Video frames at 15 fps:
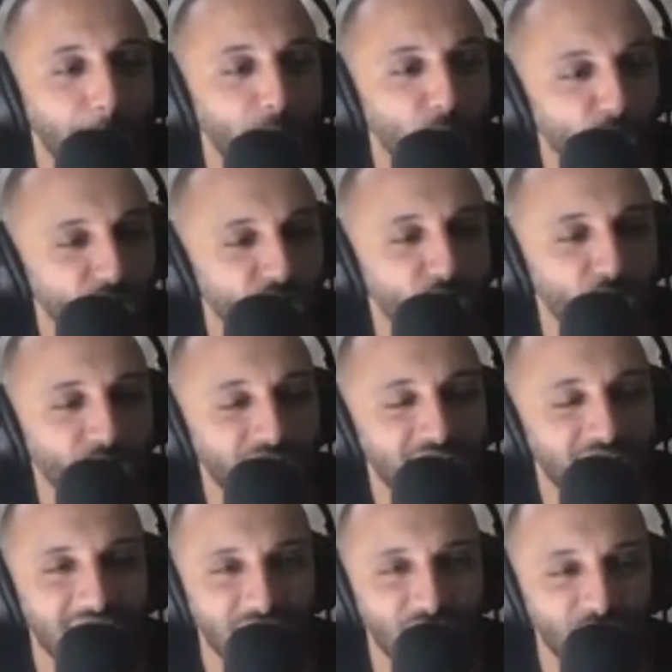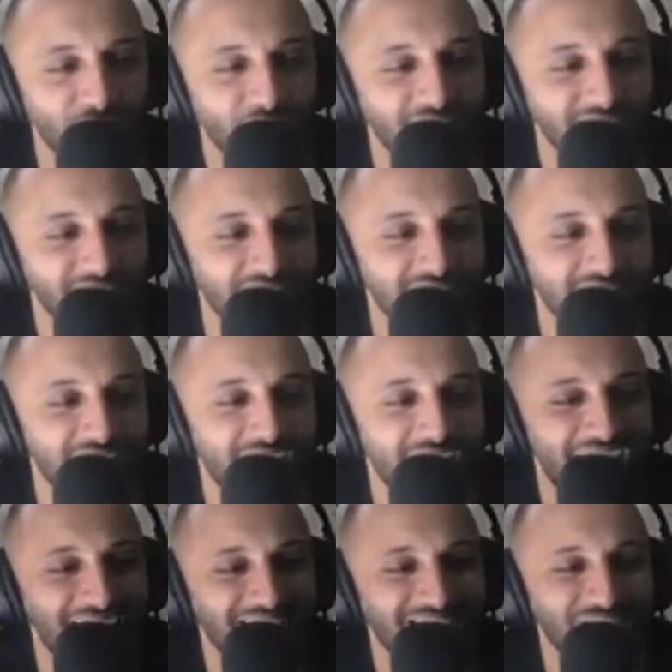Porto versus Juventus
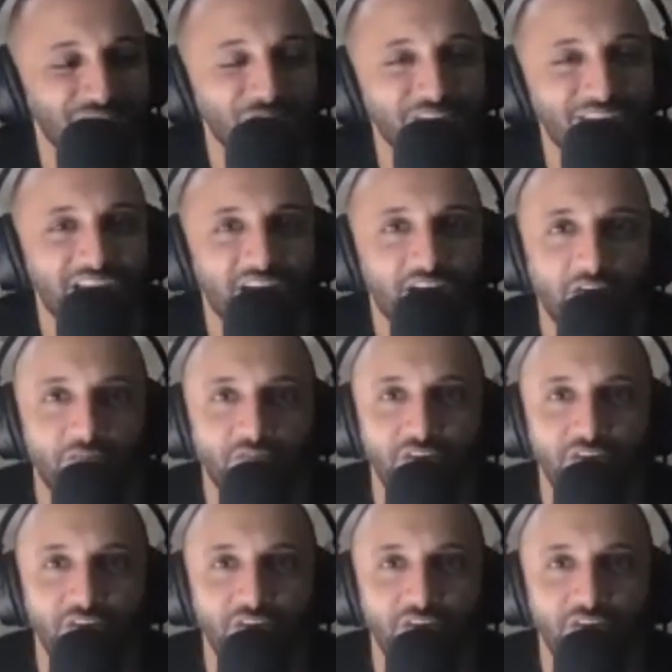and Sevilla